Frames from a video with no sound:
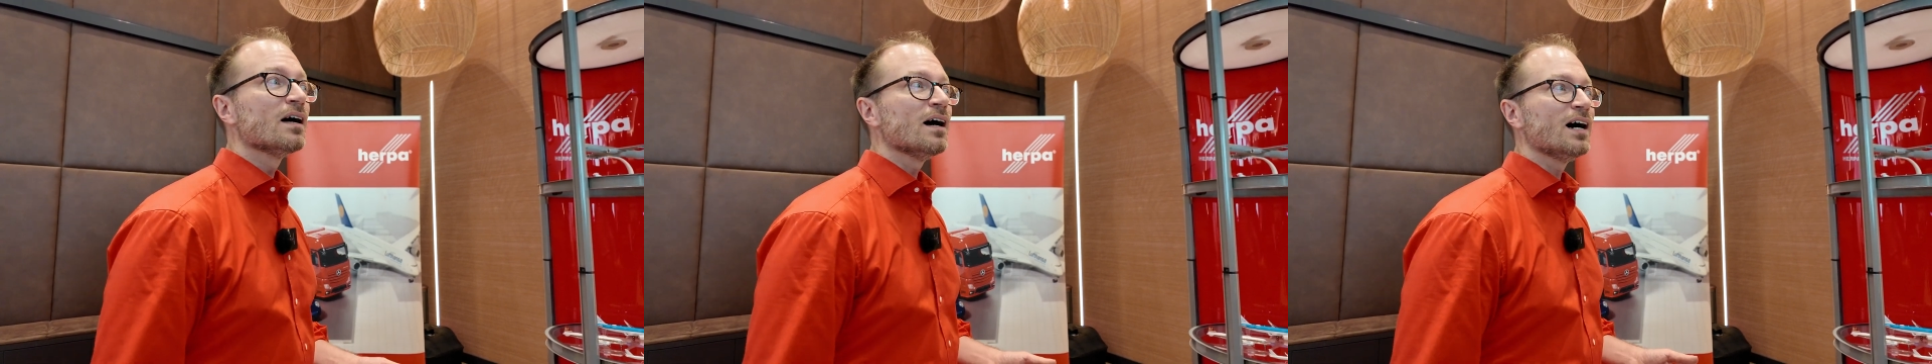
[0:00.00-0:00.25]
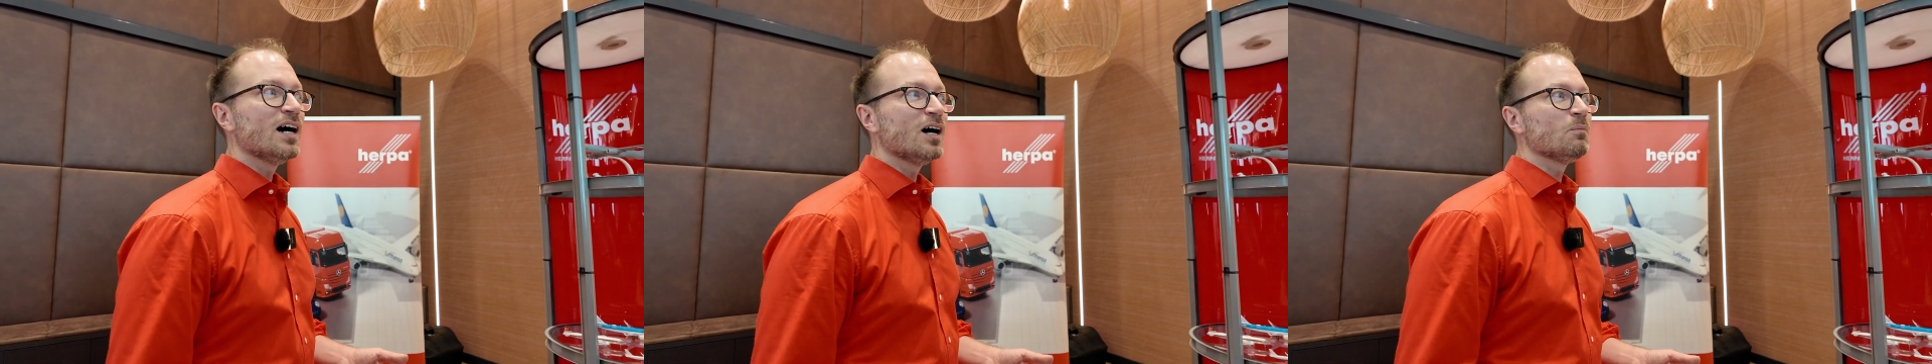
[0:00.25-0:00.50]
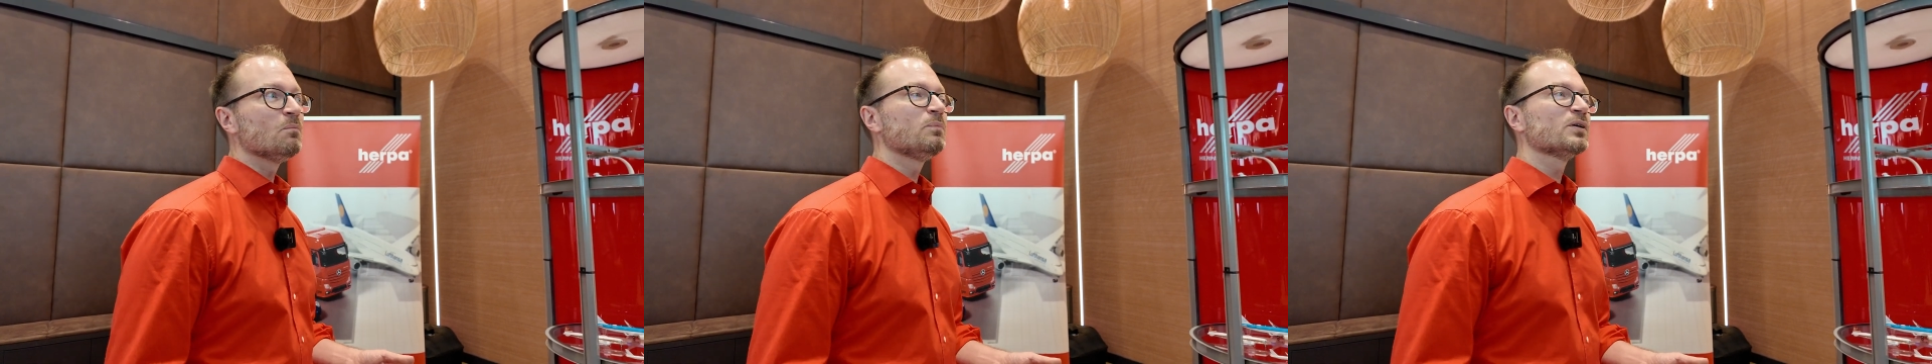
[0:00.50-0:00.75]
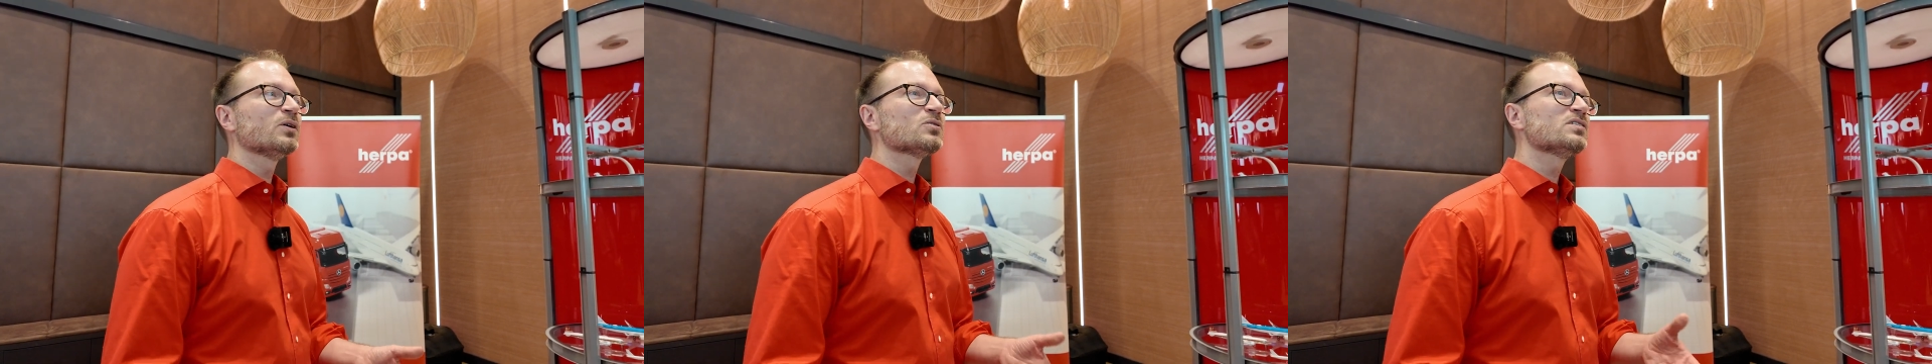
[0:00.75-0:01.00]

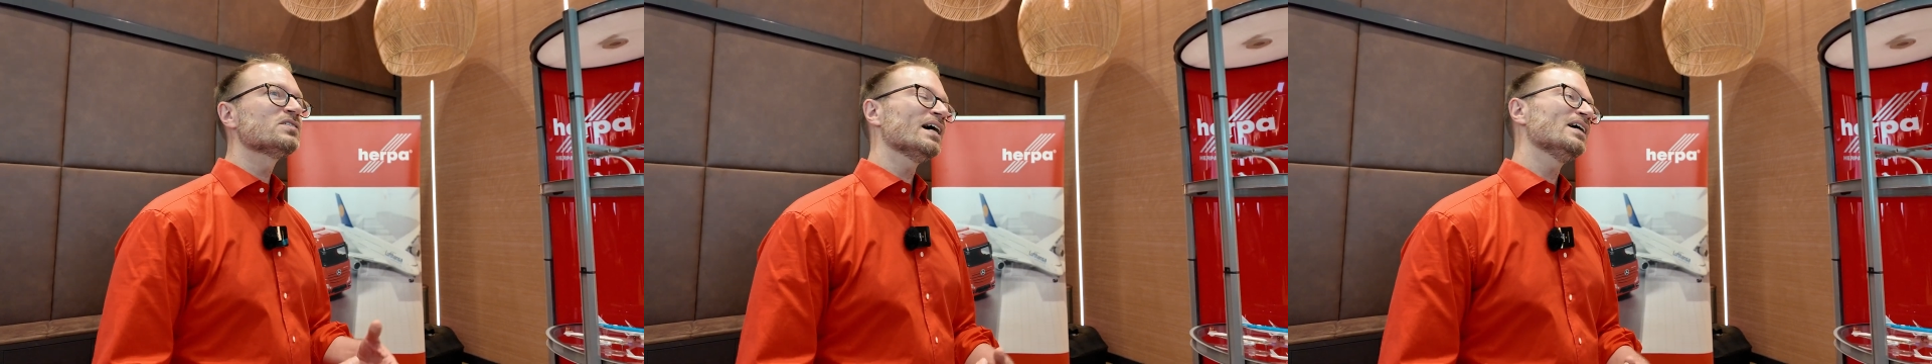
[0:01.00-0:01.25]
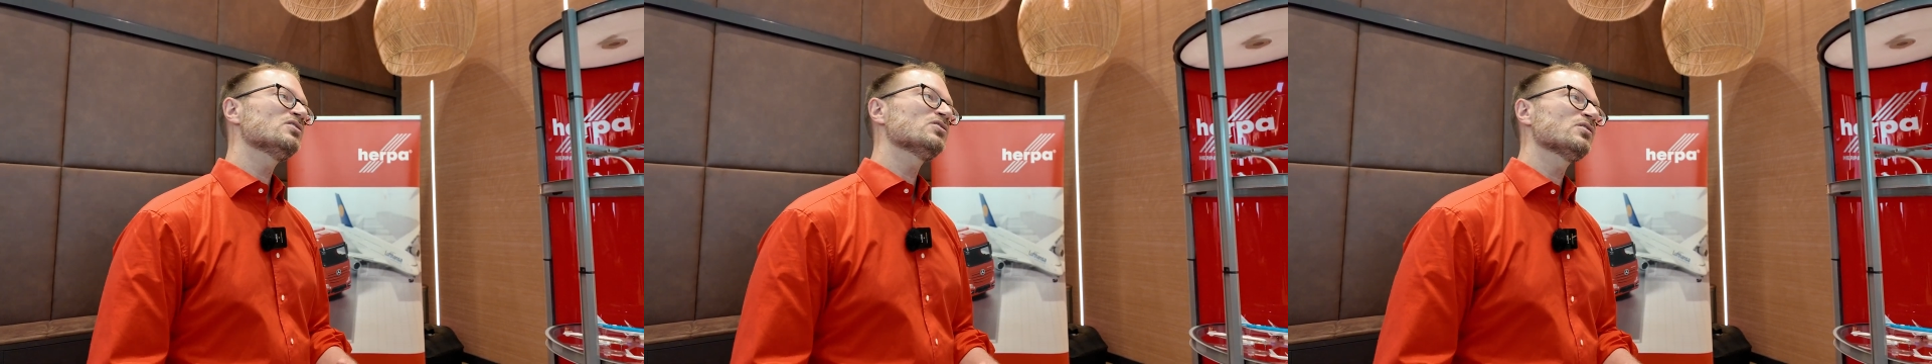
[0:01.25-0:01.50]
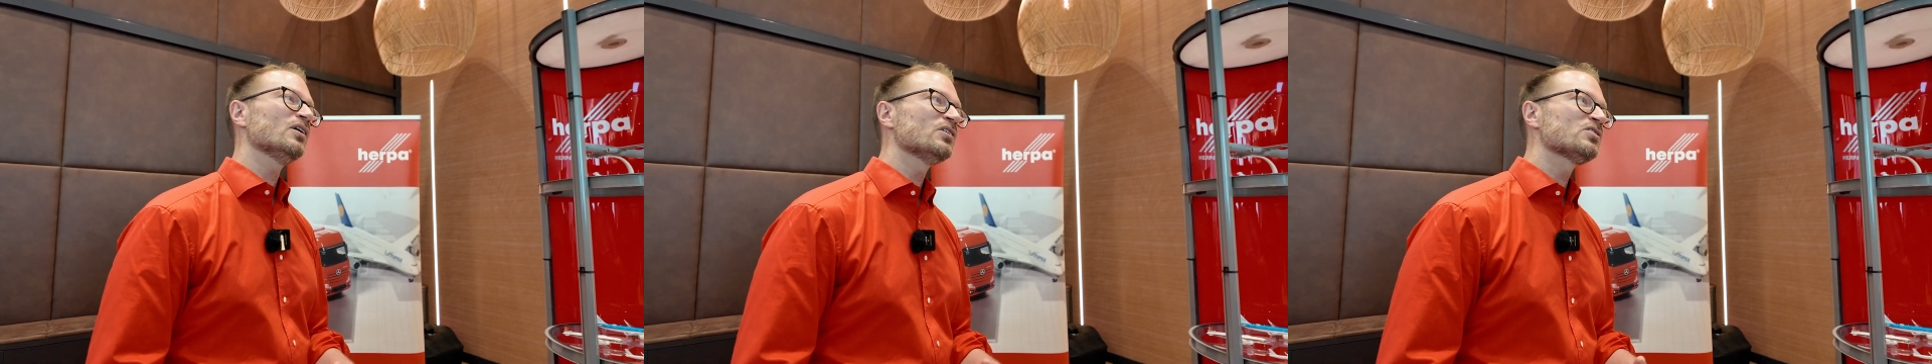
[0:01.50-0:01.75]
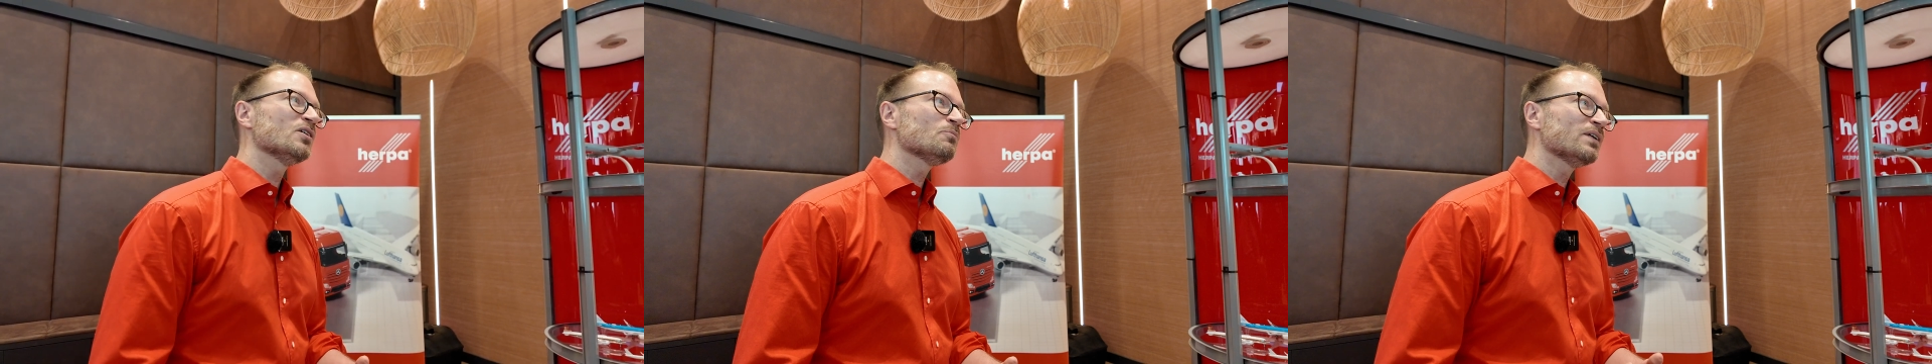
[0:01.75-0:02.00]
but those designs are
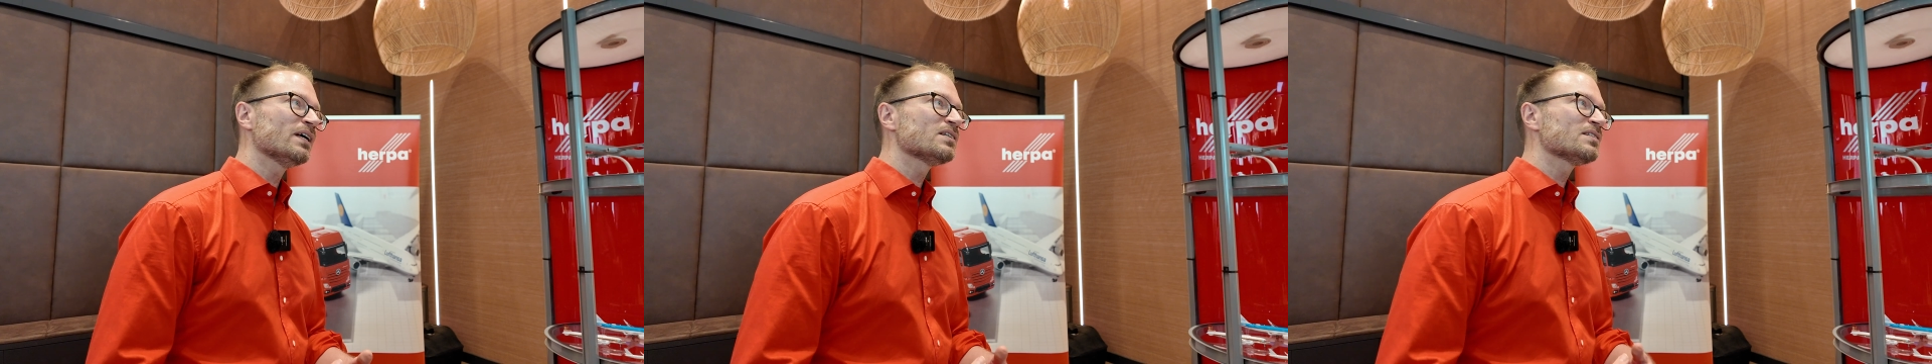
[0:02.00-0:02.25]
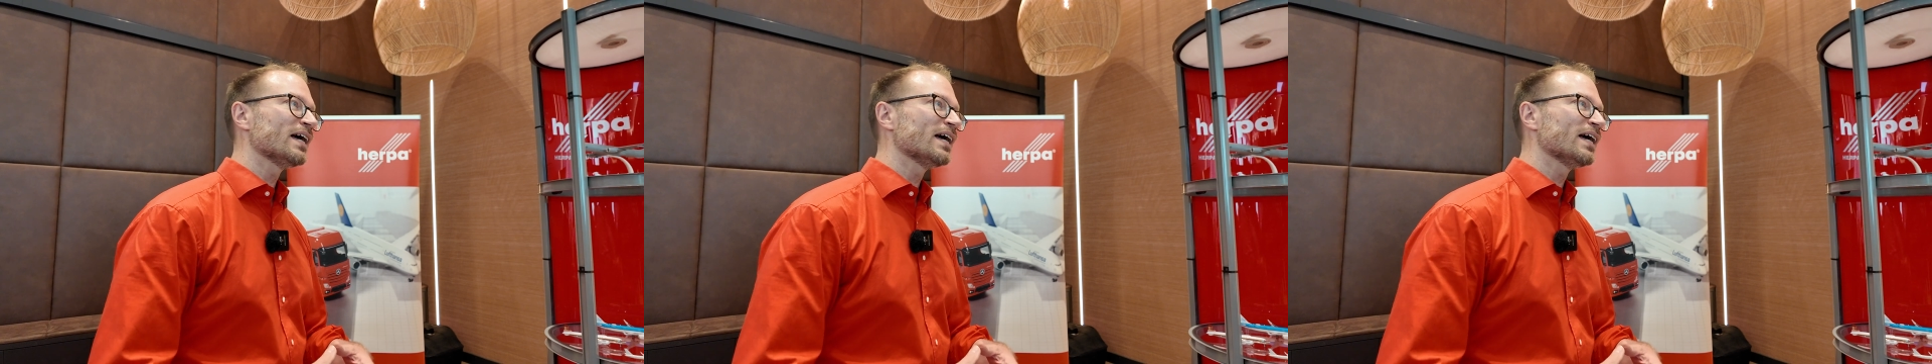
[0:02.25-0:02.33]
some things